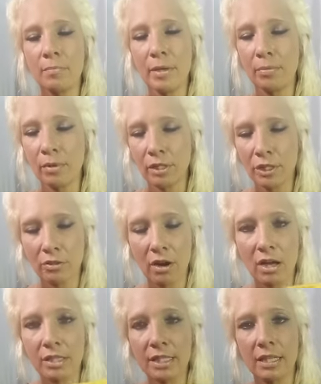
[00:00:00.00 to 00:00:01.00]
people are
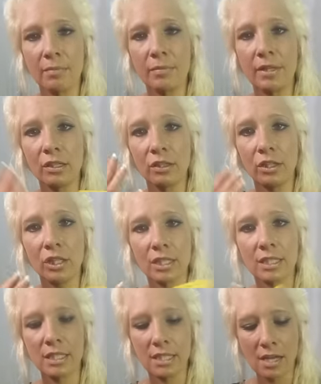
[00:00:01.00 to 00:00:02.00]
drawn to them, the
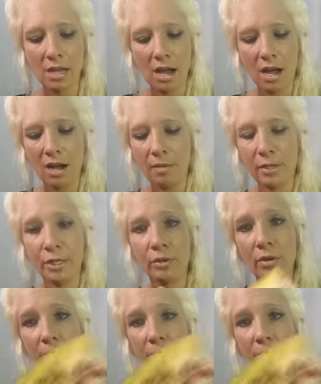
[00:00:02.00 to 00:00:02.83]
looks. Um, you